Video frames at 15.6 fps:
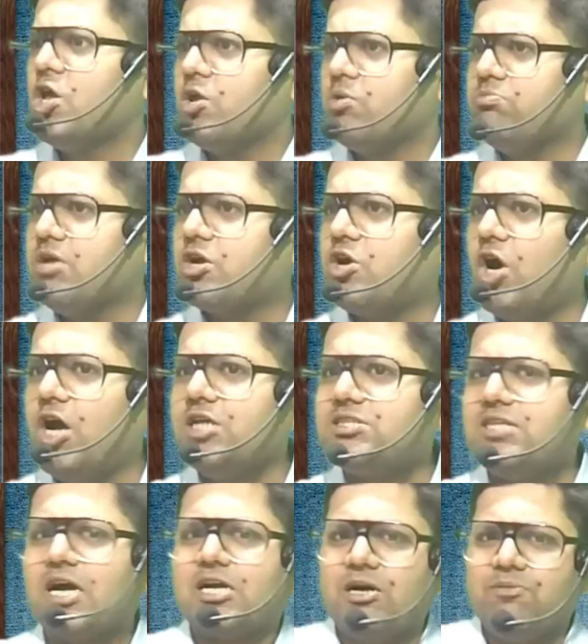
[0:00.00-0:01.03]
Because
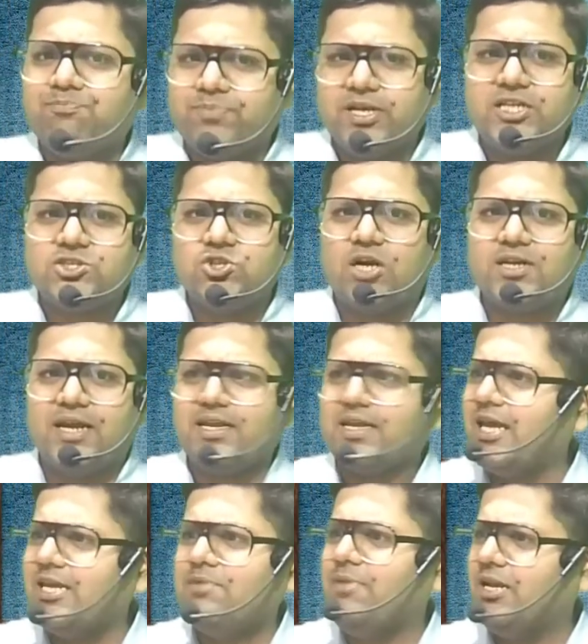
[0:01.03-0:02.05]
the company is not getting
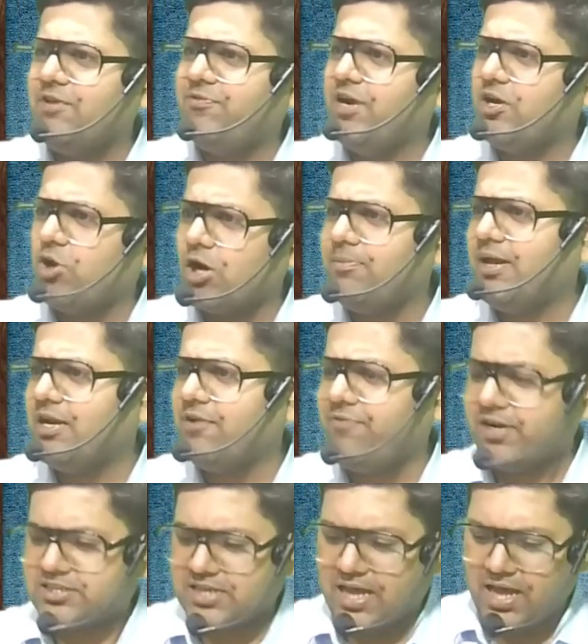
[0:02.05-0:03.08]
any benefit. All
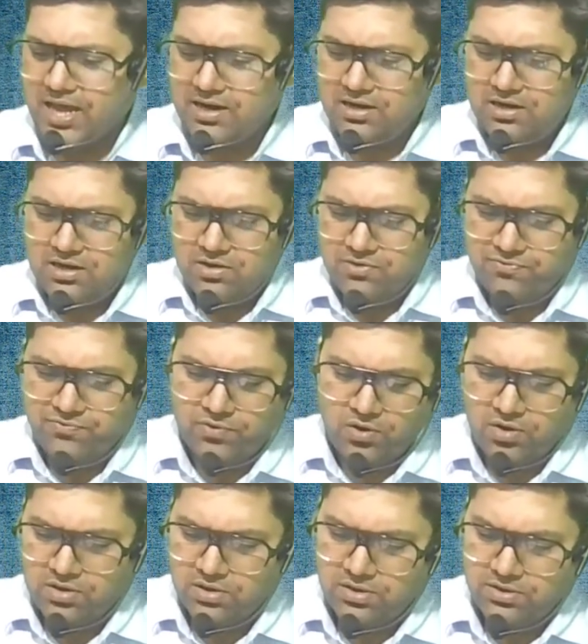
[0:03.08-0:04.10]
benefits are
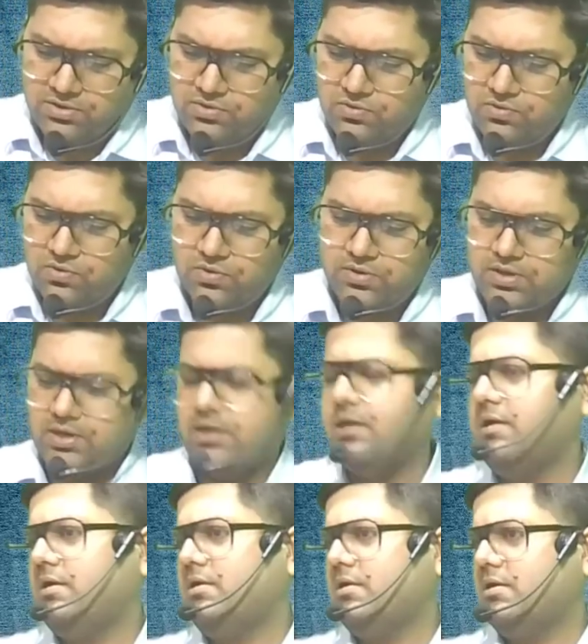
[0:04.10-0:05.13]
for you
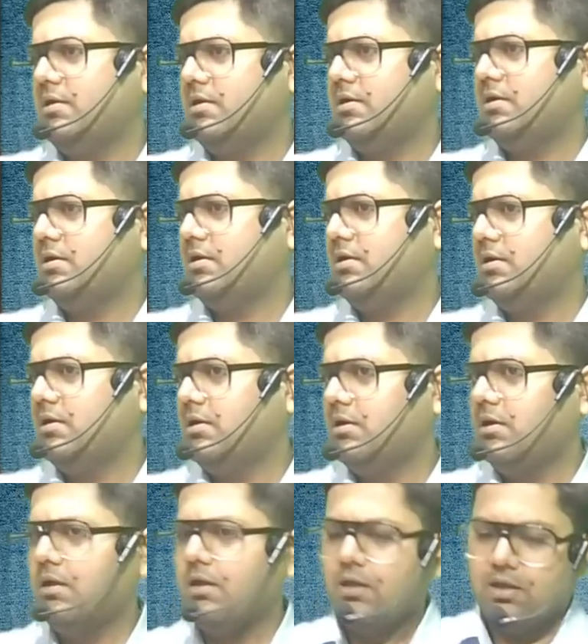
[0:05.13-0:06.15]
only.
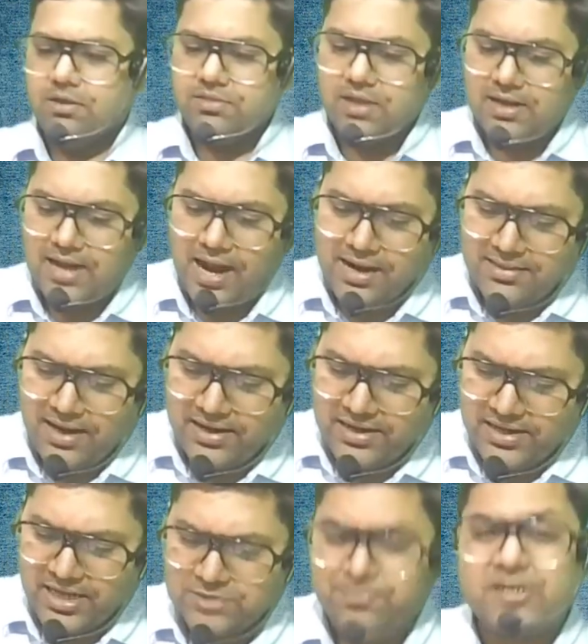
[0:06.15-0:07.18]
The car that he
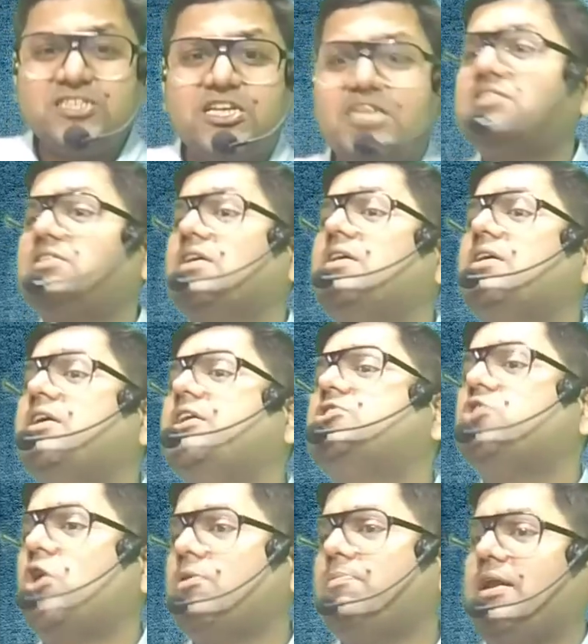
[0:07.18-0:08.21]
has purchased is
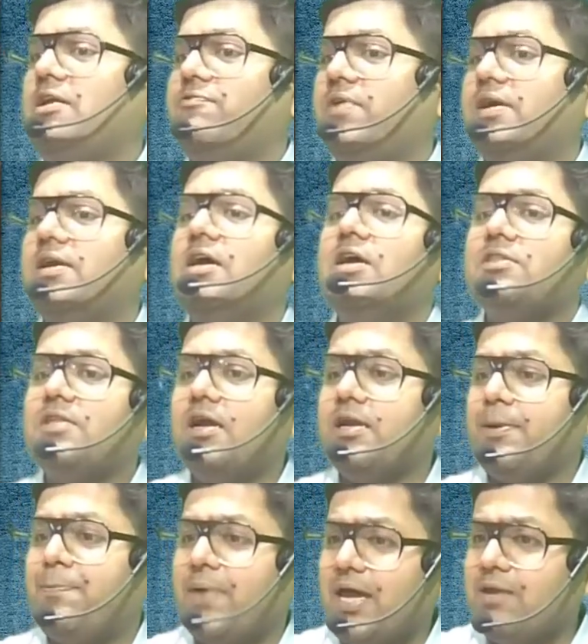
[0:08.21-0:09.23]
your benefit. The
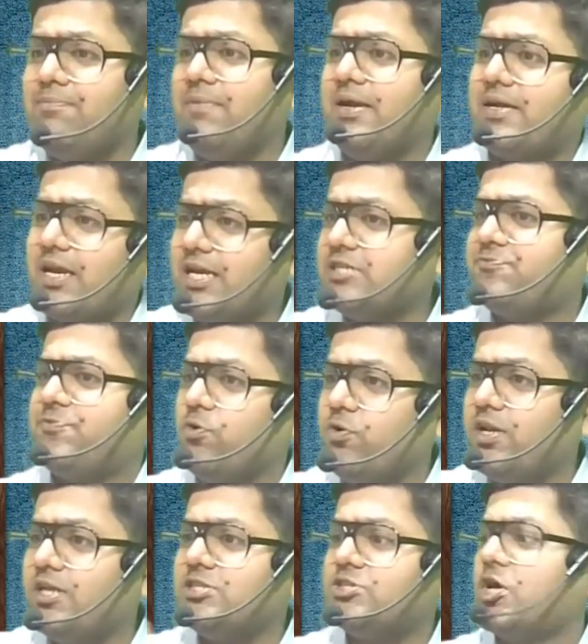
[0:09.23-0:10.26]
repair, maintenance,
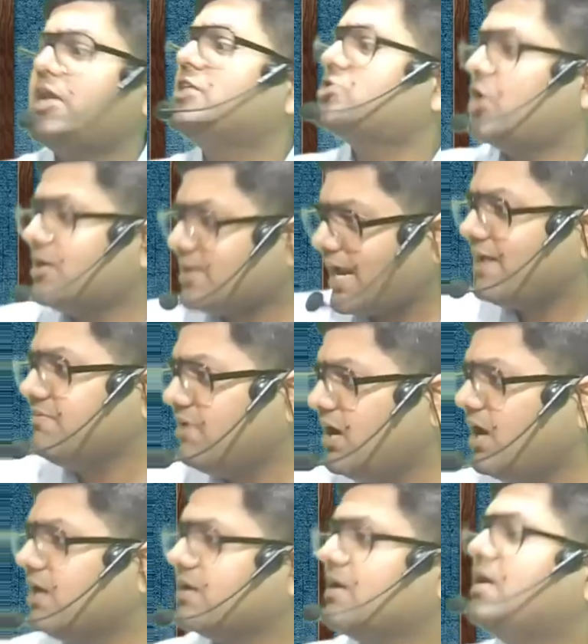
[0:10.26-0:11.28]
fuel, insurance, or
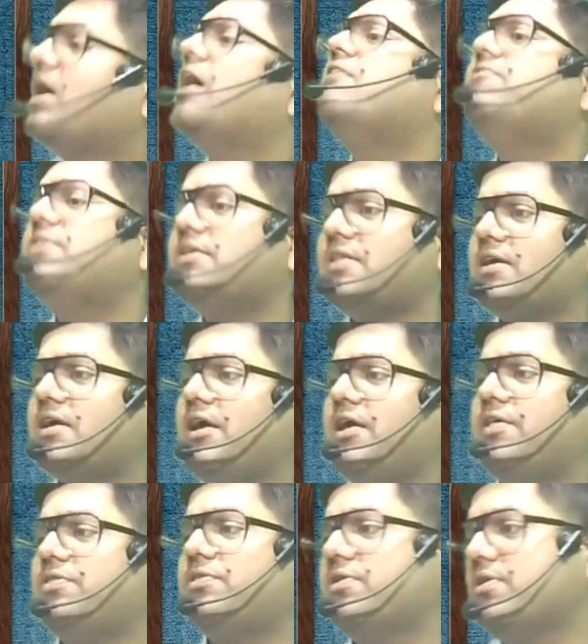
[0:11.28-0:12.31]
driver, everything
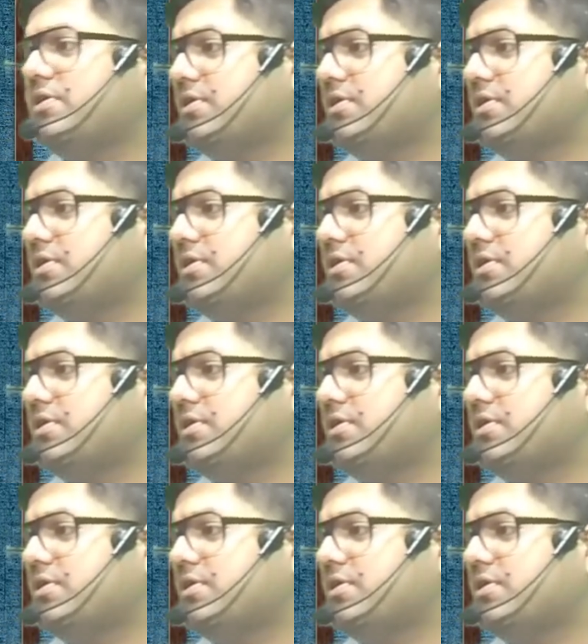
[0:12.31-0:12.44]
is